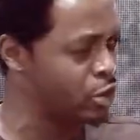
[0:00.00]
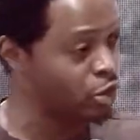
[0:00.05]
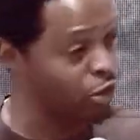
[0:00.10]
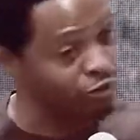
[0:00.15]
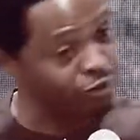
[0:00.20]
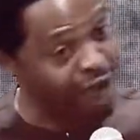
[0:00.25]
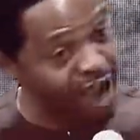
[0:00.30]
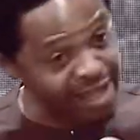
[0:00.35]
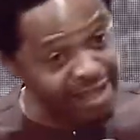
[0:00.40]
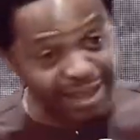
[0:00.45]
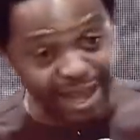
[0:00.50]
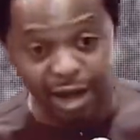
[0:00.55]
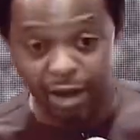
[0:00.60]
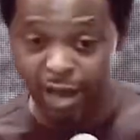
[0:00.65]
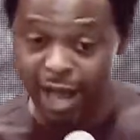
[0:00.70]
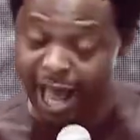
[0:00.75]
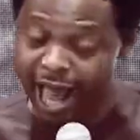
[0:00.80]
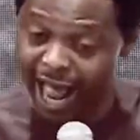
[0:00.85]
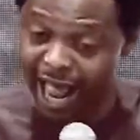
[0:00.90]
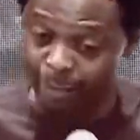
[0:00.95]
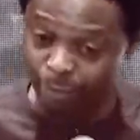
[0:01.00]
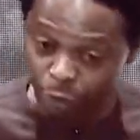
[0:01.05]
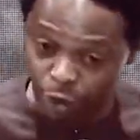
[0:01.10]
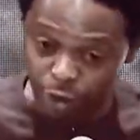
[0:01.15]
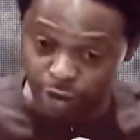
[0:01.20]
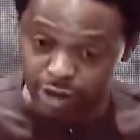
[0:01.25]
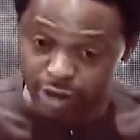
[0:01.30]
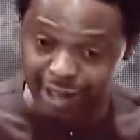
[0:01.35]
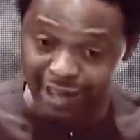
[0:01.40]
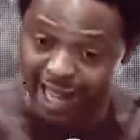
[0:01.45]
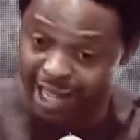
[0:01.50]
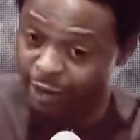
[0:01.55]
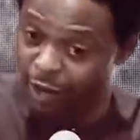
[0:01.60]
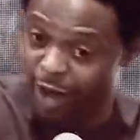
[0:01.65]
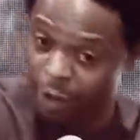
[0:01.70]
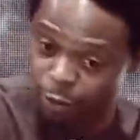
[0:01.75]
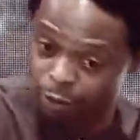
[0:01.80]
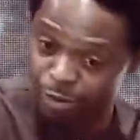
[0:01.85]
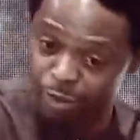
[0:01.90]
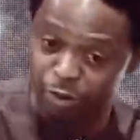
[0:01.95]
So right now, I'm not like
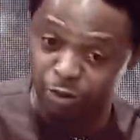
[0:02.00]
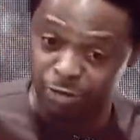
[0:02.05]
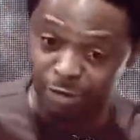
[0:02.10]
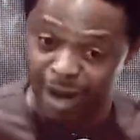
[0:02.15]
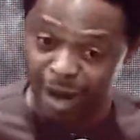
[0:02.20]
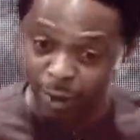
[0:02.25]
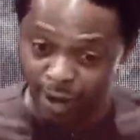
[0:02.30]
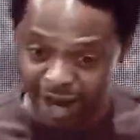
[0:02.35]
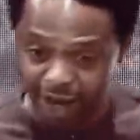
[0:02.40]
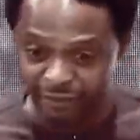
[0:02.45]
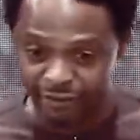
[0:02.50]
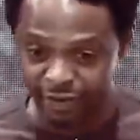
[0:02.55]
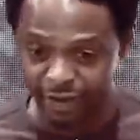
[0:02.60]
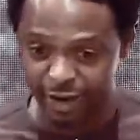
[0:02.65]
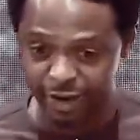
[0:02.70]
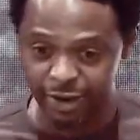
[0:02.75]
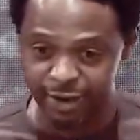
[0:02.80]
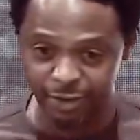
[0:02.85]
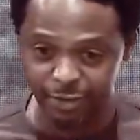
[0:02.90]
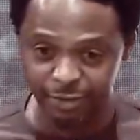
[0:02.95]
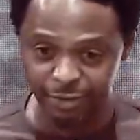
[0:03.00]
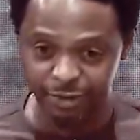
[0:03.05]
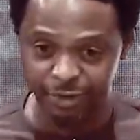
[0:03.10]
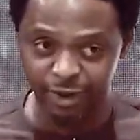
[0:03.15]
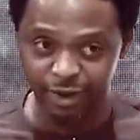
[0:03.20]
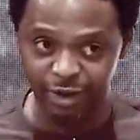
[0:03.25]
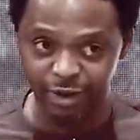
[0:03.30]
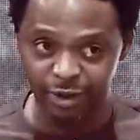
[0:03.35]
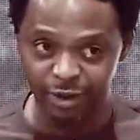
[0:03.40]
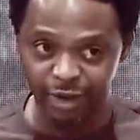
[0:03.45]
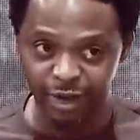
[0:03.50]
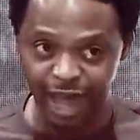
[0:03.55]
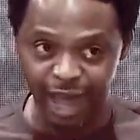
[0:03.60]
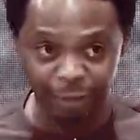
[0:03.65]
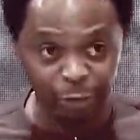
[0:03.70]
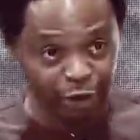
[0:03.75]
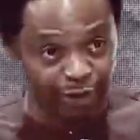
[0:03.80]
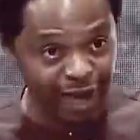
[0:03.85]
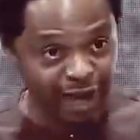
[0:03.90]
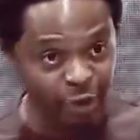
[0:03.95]
I will be with my wife.
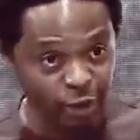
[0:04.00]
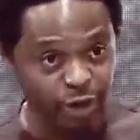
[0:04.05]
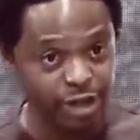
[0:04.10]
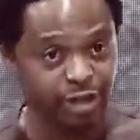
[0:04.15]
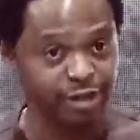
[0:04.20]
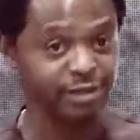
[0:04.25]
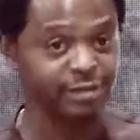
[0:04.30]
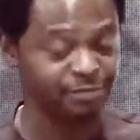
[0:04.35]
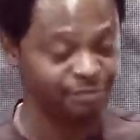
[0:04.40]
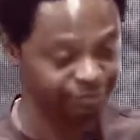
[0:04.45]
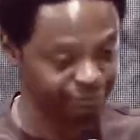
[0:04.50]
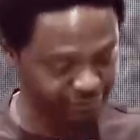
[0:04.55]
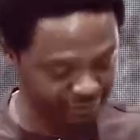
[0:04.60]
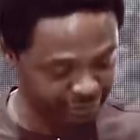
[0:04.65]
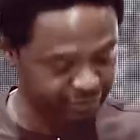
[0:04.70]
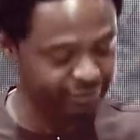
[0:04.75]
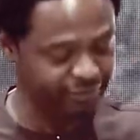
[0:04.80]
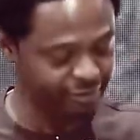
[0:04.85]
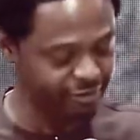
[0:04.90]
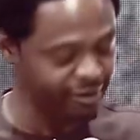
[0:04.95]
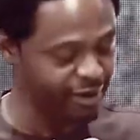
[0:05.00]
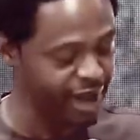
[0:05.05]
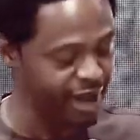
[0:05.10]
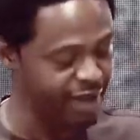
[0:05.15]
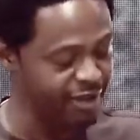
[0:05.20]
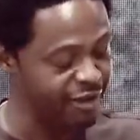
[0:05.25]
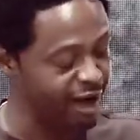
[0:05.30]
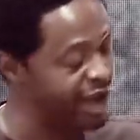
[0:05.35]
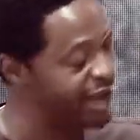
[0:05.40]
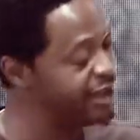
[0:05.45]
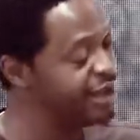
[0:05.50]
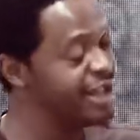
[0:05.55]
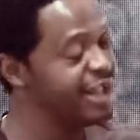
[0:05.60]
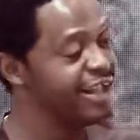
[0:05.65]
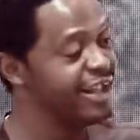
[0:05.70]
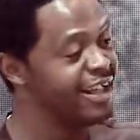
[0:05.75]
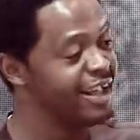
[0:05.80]
I'm not annoying, right?